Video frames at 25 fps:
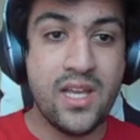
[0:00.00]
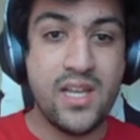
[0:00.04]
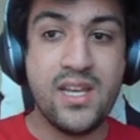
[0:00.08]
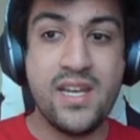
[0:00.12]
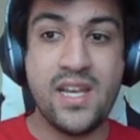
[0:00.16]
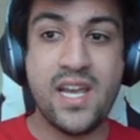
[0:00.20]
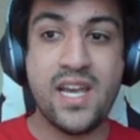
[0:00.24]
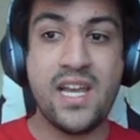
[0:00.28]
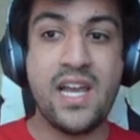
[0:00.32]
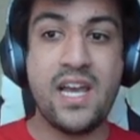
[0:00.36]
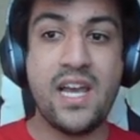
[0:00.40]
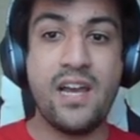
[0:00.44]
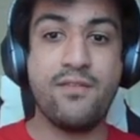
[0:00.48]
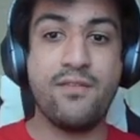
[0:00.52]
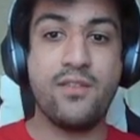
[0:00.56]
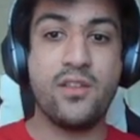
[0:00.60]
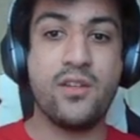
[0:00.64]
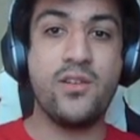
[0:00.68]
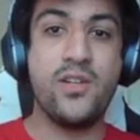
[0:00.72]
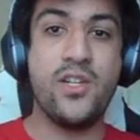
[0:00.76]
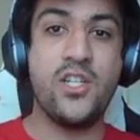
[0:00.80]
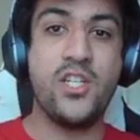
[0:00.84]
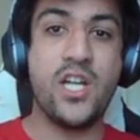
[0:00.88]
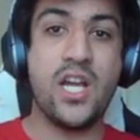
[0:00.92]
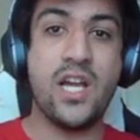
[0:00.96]
knight
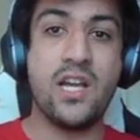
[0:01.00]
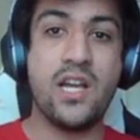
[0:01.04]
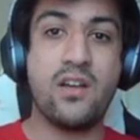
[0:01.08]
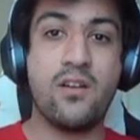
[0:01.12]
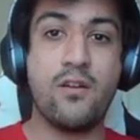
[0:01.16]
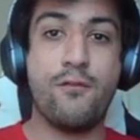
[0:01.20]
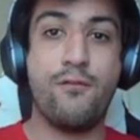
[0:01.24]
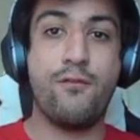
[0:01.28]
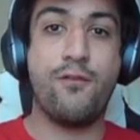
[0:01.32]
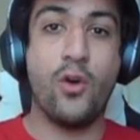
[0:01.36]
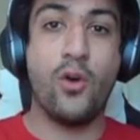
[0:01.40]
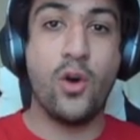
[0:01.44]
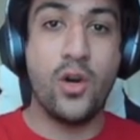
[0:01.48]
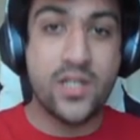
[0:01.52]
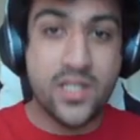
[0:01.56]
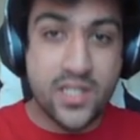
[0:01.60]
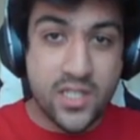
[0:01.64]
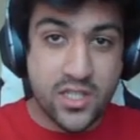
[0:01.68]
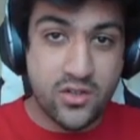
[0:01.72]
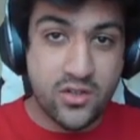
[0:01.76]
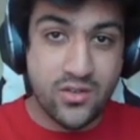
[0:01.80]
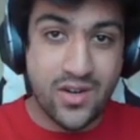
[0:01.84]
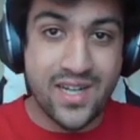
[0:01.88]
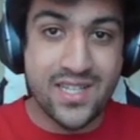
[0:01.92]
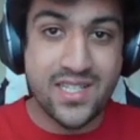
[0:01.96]
f3 check,
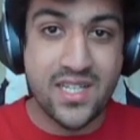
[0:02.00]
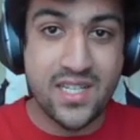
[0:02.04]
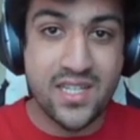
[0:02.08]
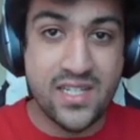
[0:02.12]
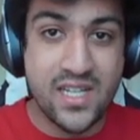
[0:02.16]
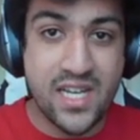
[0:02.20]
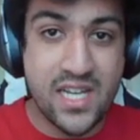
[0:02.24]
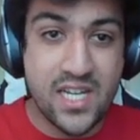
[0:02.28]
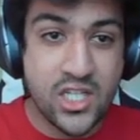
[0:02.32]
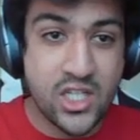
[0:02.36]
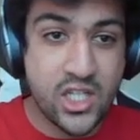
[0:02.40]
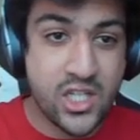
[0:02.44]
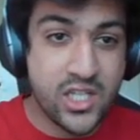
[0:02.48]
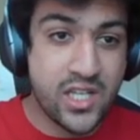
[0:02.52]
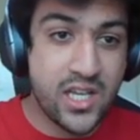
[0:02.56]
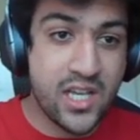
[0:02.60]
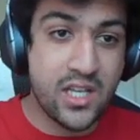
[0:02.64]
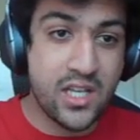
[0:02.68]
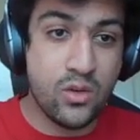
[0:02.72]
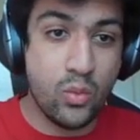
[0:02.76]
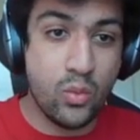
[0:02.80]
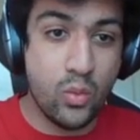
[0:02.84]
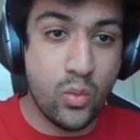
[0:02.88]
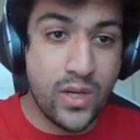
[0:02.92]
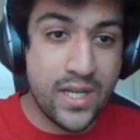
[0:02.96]
forces resignation,
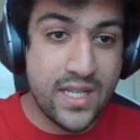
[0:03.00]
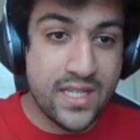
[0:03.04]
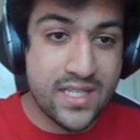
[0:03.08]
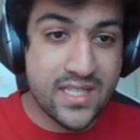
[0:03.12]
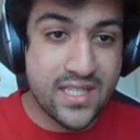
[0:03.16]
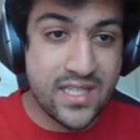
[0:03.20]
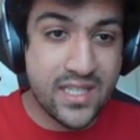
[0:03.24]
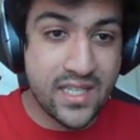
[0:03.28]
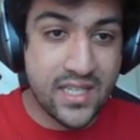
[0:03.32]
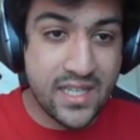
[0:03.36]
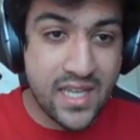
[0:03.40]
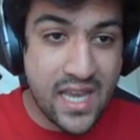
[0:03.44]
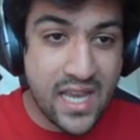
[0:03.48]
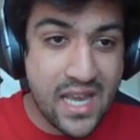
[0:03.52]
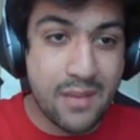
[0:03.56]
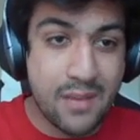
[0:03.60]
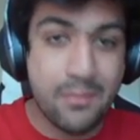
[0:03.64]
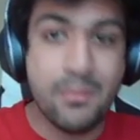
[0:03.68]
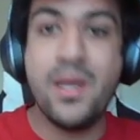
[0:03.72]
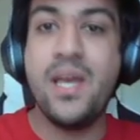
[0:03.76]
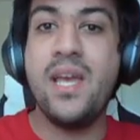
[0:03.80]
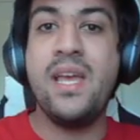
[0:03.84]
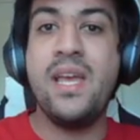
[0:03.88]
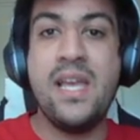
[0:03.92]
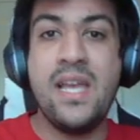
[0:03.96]
and wins the
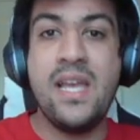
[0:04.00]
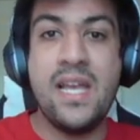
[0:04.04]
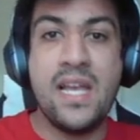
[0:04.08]
game.